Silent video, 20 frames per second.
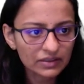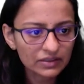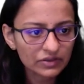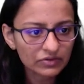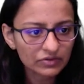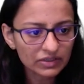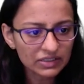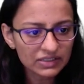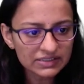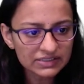
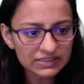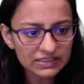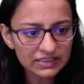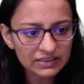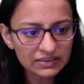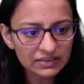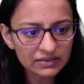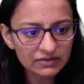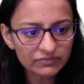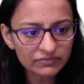you can
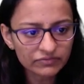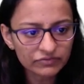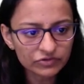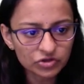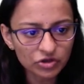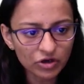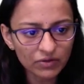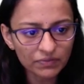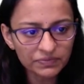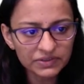see the
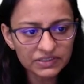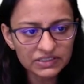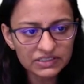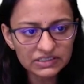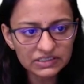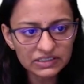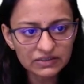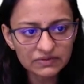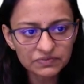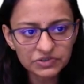job
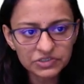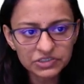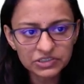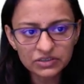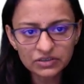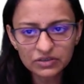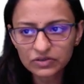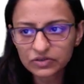description,